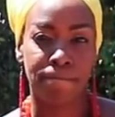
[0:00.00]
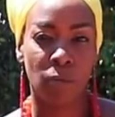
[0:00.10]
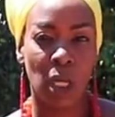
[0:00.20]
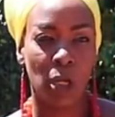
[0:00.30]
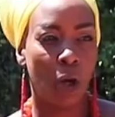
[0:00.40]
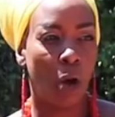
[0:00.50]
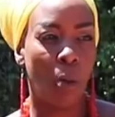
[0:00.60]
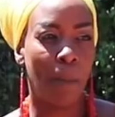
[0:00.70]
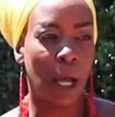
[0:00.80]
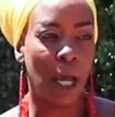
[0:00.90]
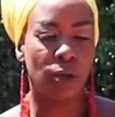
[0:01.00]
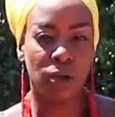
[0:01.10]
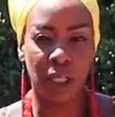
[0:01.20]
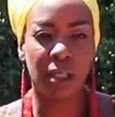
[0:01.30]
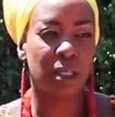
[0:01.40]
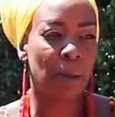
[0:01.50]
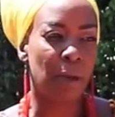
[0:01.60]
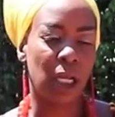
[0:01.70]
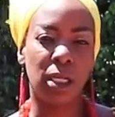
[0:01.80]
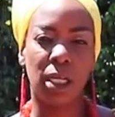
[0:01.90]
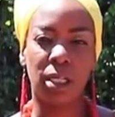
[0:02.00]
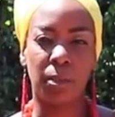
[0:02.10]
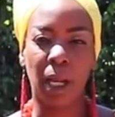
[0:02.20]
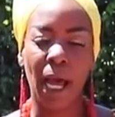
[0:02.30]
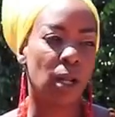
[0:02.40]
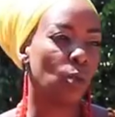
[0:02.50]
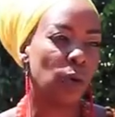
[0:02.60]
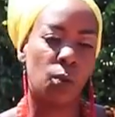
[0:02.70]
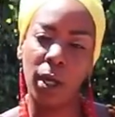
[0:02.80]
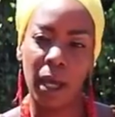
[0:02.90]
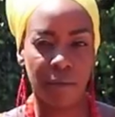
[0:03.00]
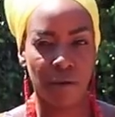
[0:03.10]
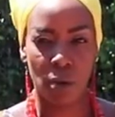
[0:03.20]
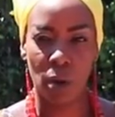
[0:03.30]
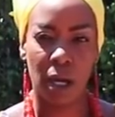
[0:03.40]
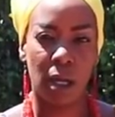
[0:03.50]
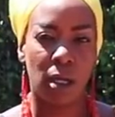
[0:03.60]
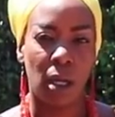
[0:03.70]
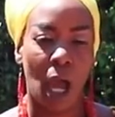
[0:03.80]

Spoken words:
But this is a melanated planet. We were everywhere.